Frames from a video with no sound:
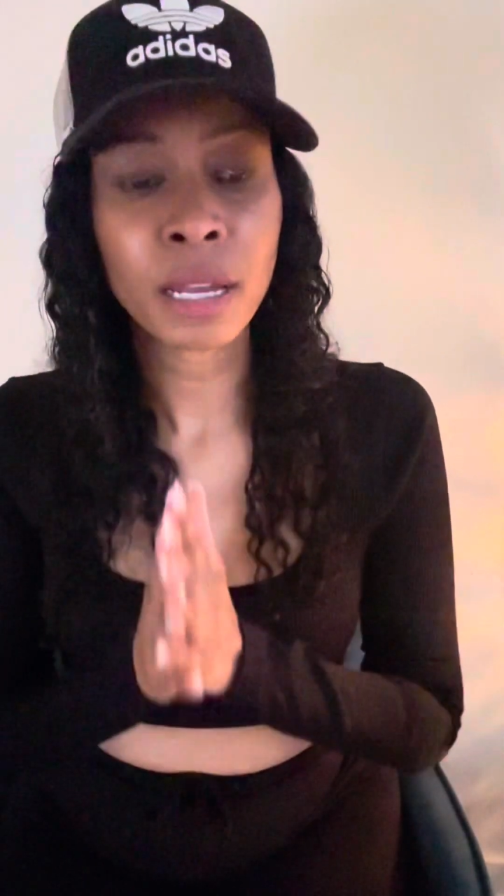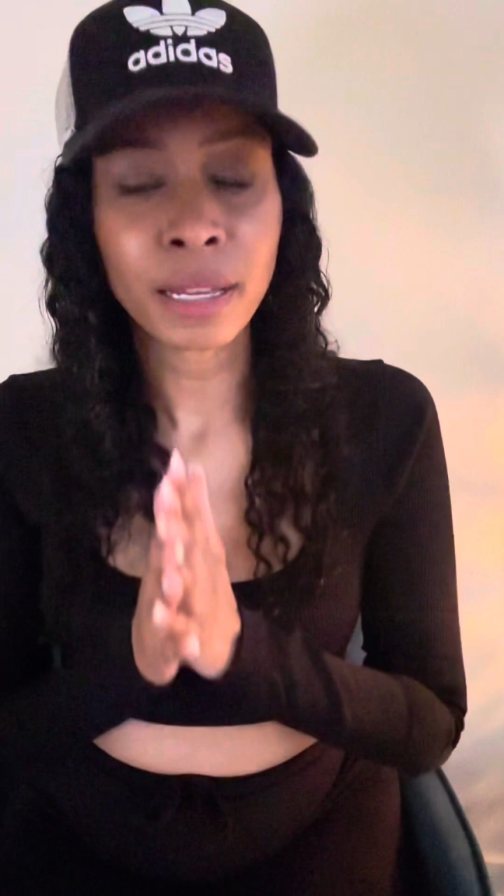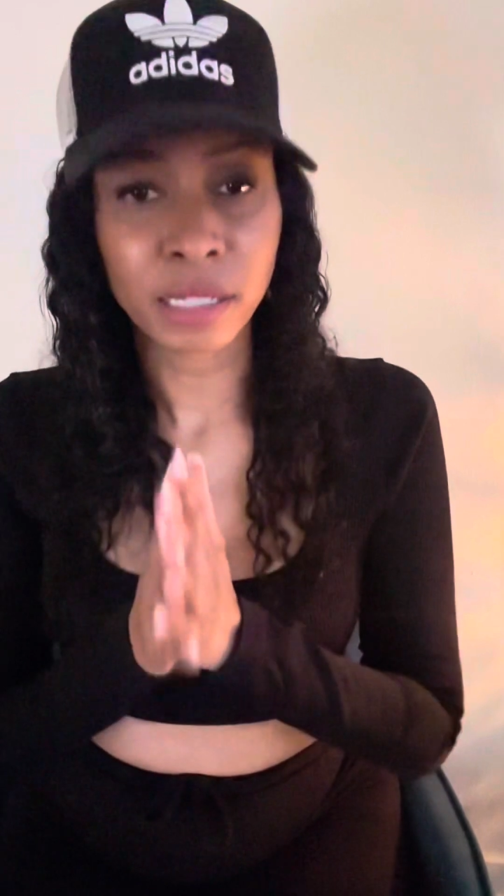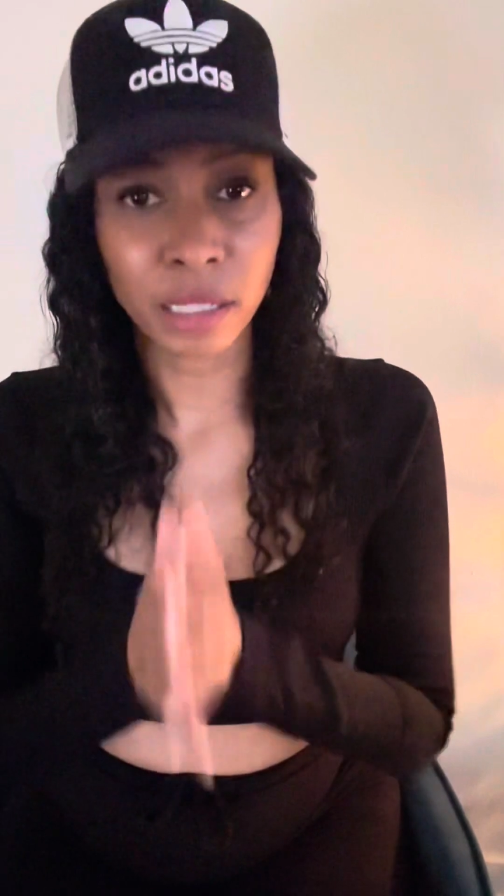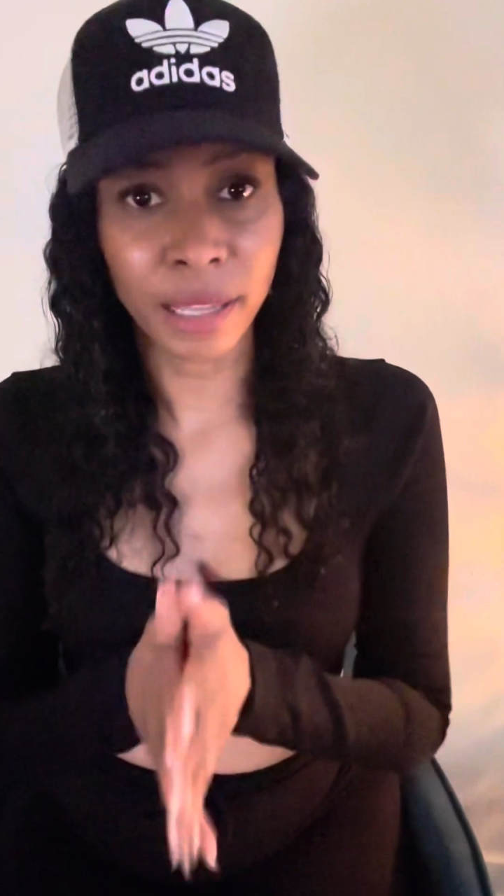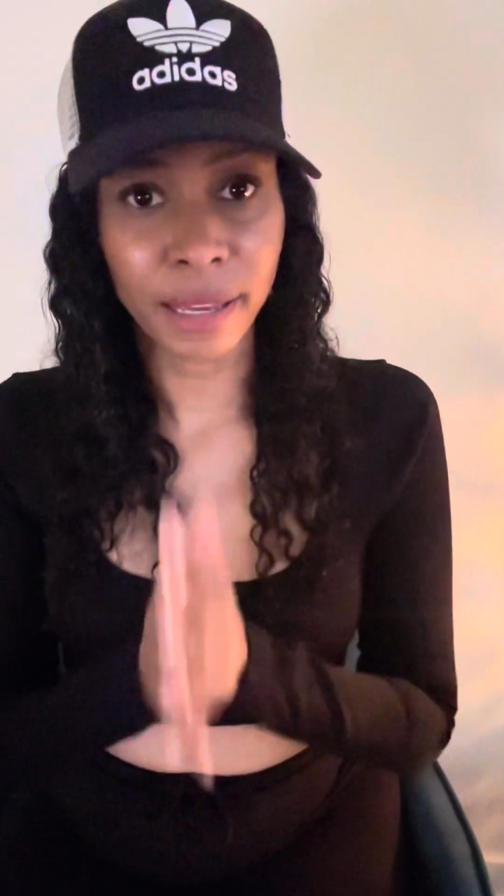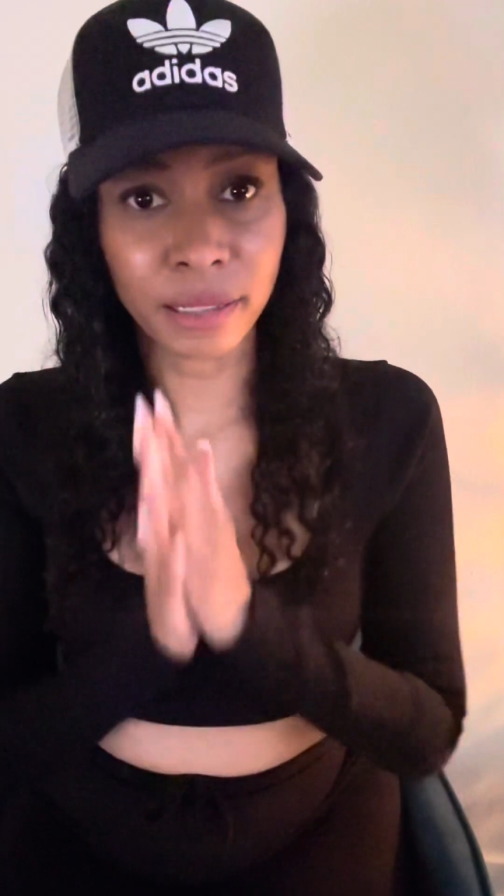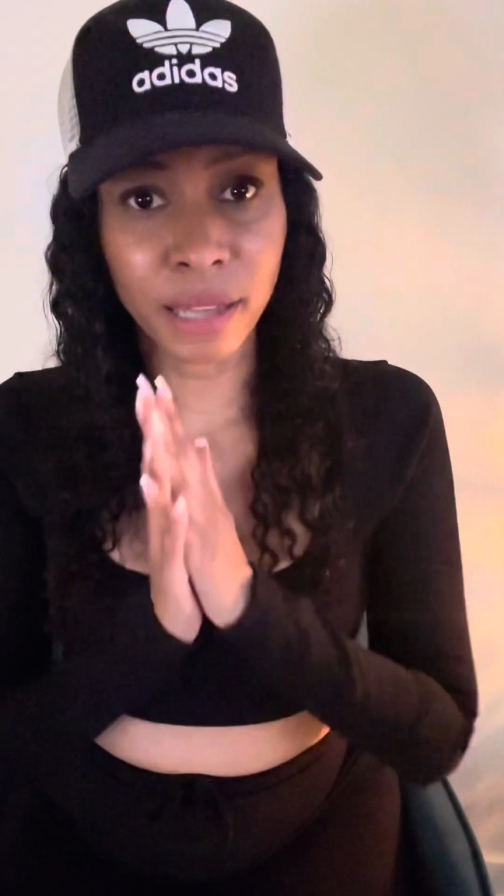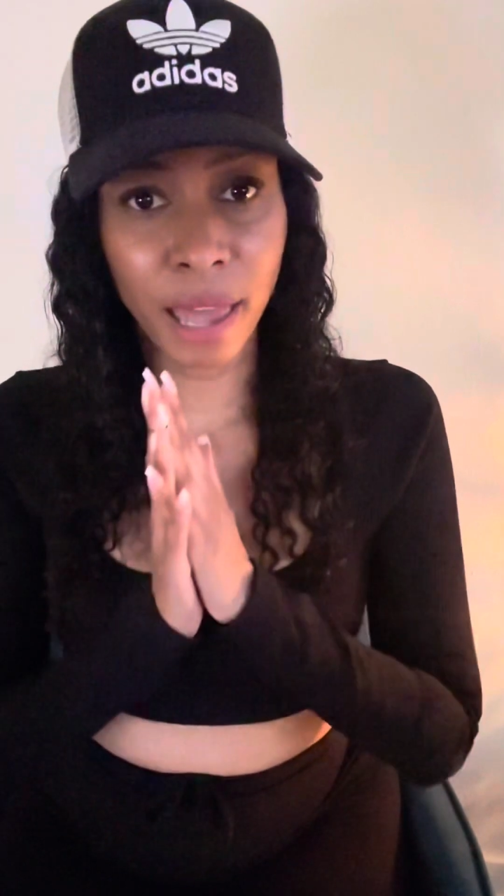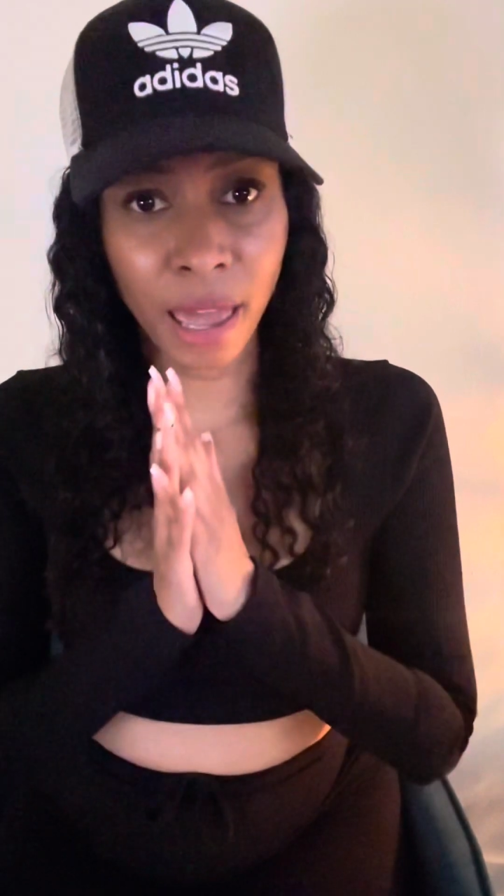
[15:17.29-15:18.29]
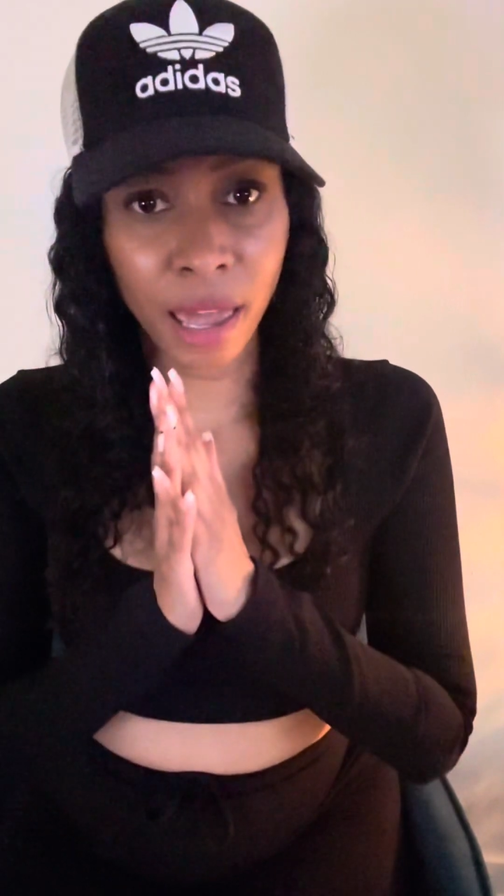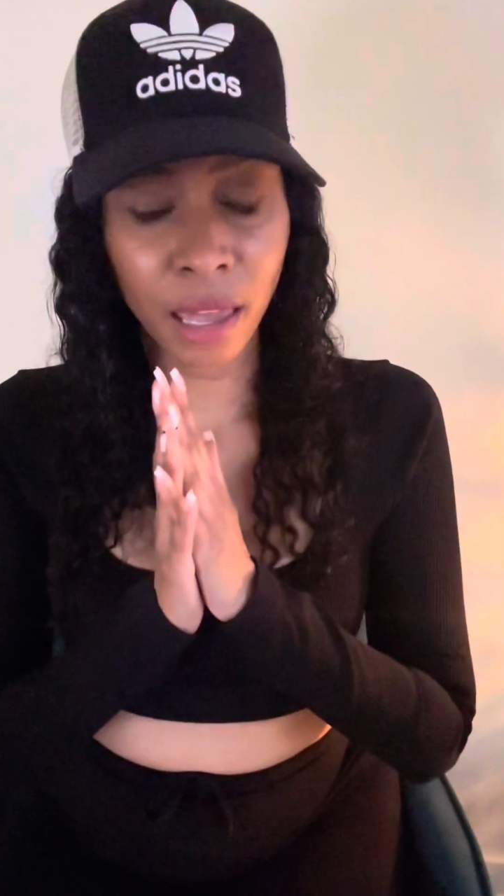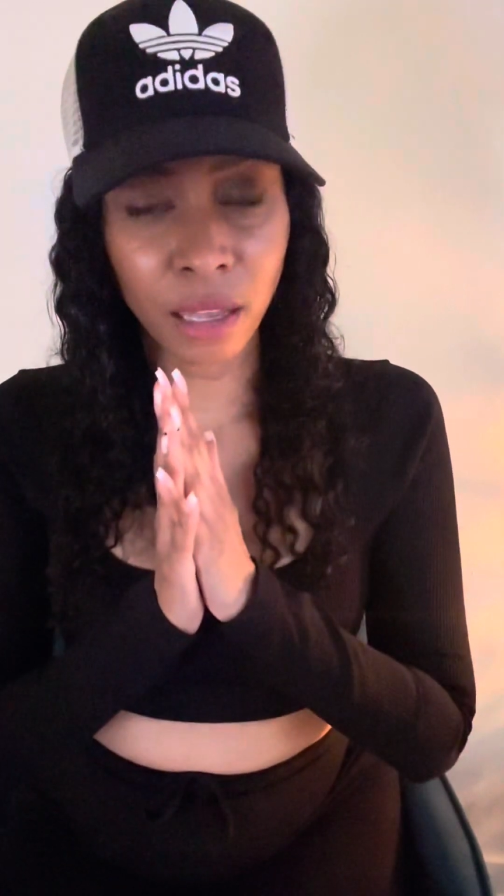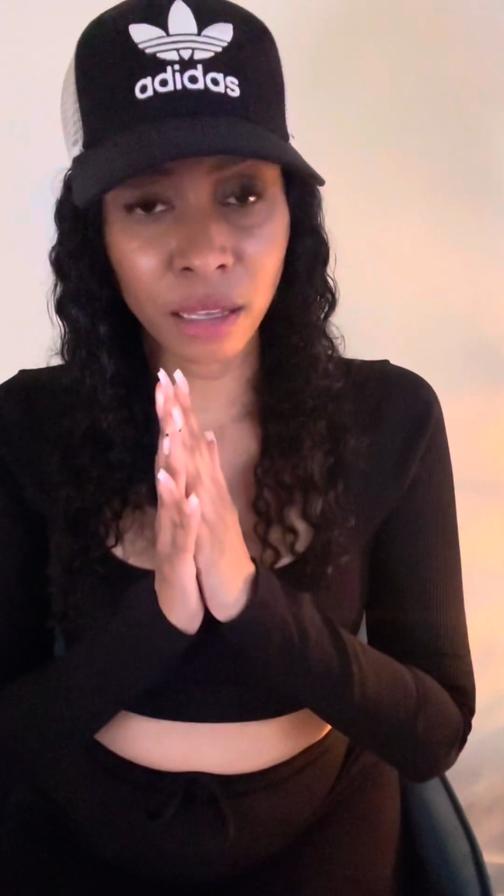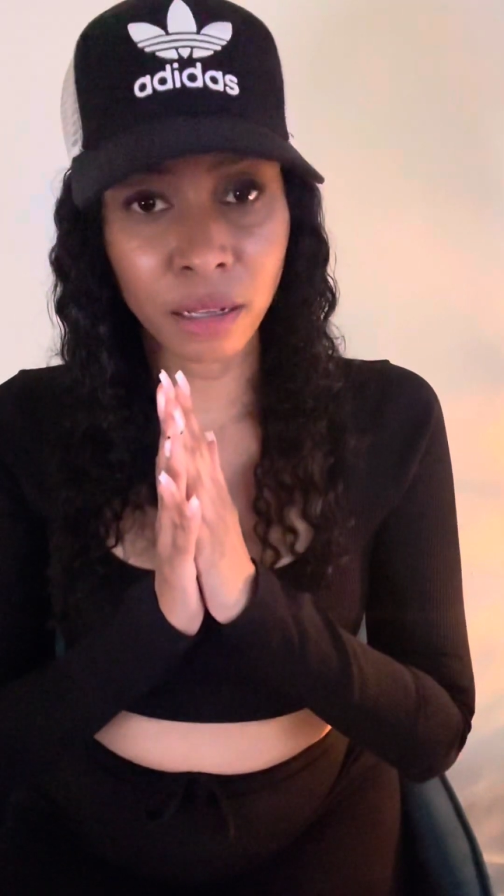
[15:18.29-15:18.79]
select
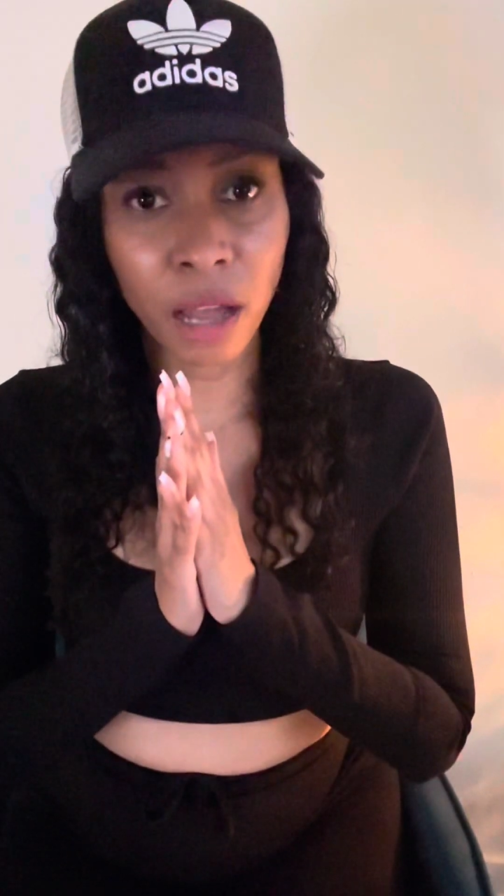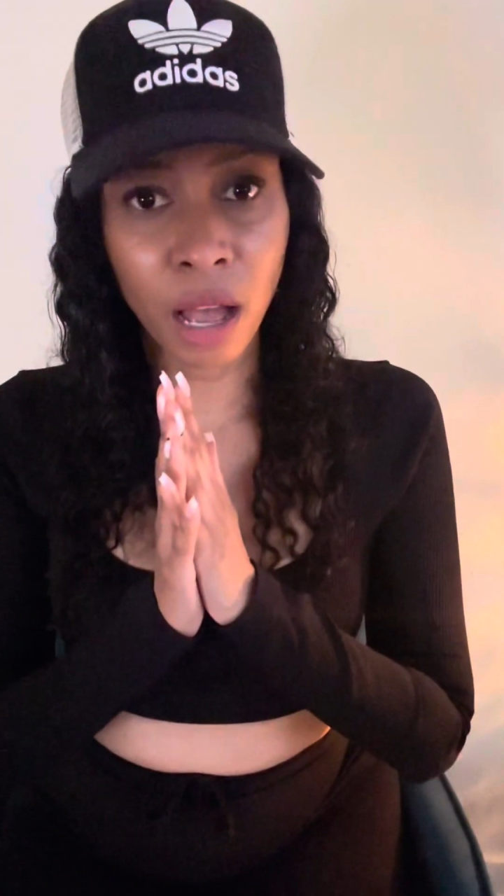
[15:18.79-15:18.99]
a